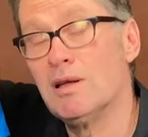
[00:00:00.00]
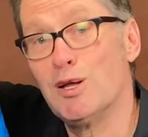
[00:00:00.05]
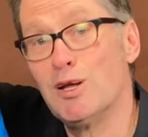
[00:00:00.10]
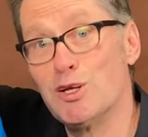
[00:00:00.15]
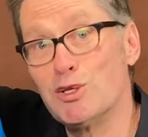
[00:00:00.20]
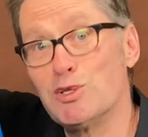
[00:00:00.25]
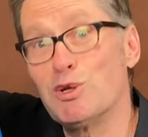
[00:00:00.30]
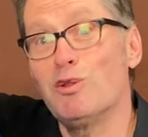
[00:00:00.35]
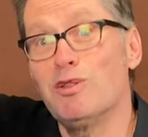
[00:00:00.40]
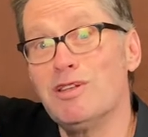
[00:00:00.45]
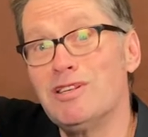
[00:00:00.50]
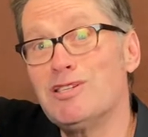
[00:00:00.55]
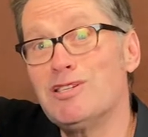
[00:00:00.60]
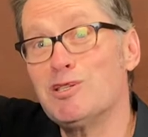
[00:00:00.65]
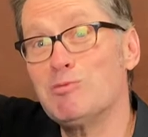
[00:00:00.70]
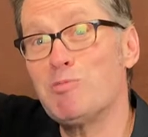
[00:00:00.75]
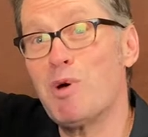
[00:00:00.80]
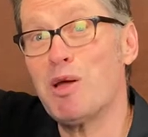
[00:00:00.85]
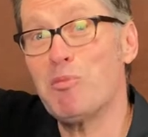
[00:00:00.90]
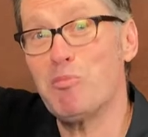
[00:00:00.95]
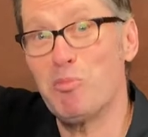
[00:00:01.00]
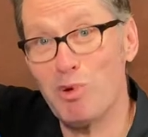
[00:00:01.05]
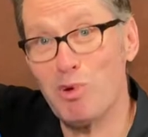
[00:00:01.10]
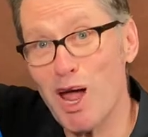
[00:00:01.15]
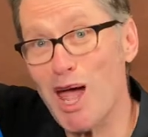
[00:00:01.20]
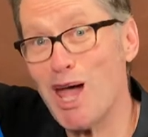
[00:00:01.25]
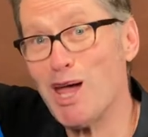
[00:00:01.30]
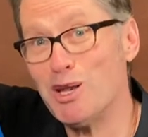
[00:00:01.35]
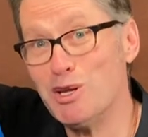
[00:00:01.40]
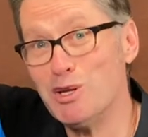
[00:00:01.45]
So this is my
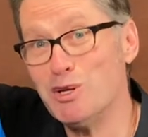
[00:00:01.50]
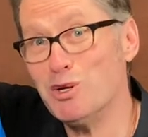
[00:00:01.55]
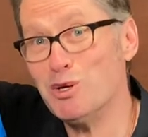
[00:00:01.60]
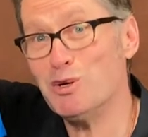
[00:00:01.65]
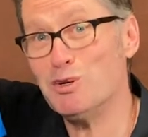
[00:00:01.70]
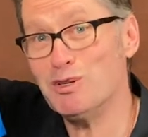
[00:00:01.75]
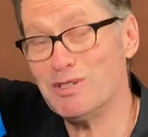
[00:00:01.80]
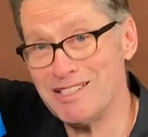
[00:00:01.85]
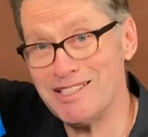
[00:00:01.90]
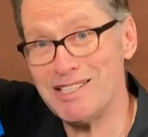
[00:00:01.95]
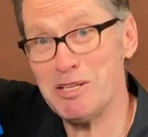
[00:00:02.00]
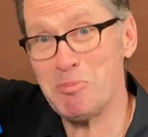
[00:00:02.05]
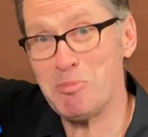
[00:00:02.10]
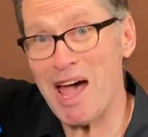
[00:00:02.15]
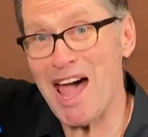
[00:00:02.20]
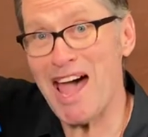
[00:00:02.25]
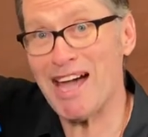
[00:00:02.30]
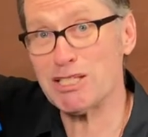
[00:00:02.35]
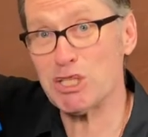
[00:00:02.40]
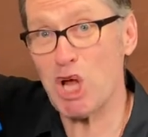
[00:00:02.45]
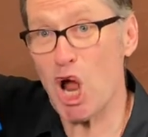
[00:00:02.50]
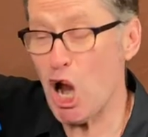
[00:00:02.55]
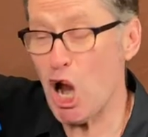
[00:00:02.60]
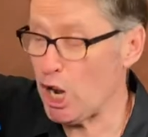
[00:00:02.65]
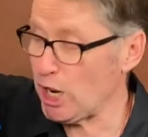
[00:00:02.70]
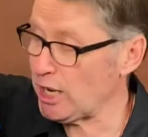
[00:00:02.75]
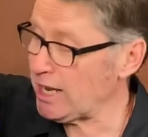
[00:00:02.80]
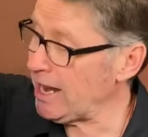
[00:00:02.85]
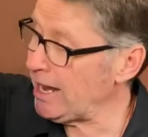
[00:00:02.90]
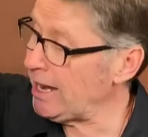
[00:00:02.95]
brand new Zpacks
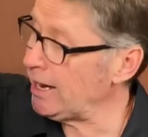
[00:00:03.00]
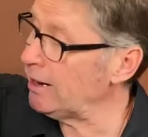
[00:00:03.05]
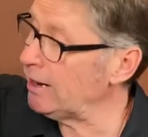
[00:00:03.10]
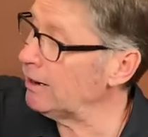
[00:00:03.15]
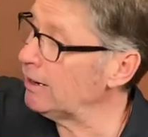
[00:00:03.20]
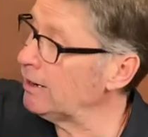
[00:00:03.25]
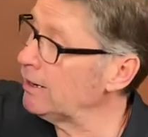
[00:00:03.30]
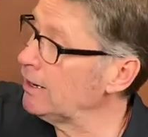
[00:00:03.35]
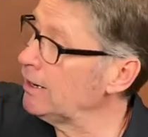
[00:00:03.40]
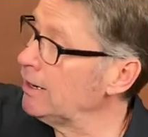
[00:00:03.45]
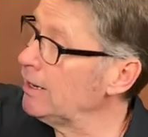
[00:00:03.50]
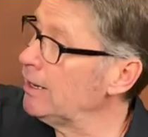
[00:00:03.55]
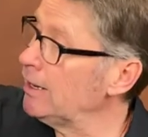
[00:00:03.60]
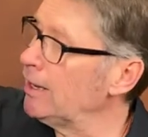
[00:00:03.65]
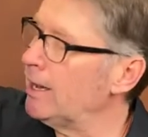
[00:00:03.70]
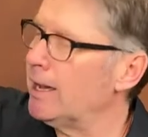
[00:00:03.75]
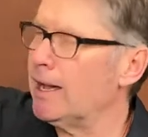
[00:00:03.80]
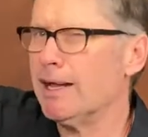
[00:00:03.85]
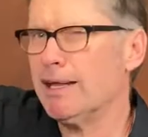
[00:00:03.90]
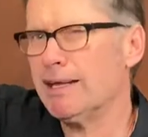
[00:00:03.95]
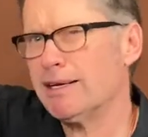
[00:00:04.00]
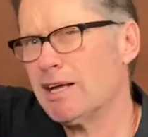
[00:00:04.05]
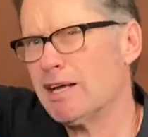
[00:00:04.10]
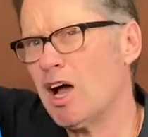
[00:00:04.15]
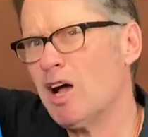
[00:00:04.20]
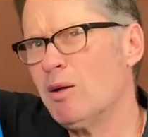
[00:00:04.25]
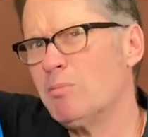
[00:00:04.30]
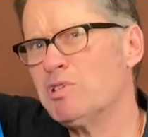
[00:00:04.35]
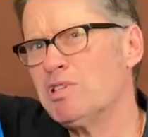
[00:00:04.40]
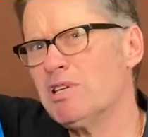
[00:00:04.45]
Arc Air. It
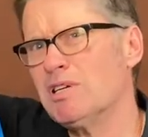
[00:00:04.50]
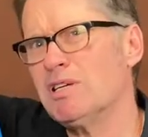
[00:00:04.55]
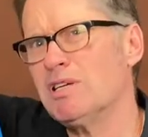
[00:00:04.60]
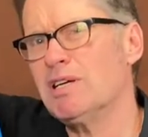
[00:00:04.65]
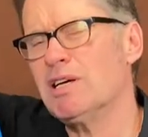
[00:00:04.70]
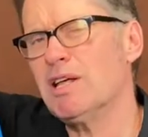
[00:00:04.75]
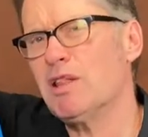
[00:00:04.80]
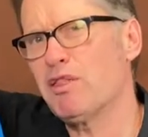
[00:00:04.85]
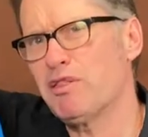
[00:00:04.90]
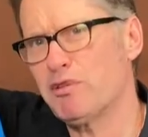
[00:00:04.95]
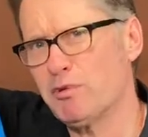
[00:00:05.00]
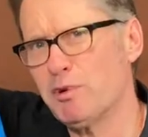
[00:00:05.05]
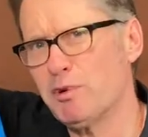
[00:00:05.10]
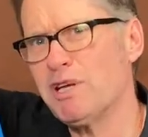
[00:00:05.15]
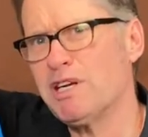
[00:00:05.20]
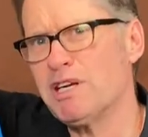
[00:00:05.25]
comes in three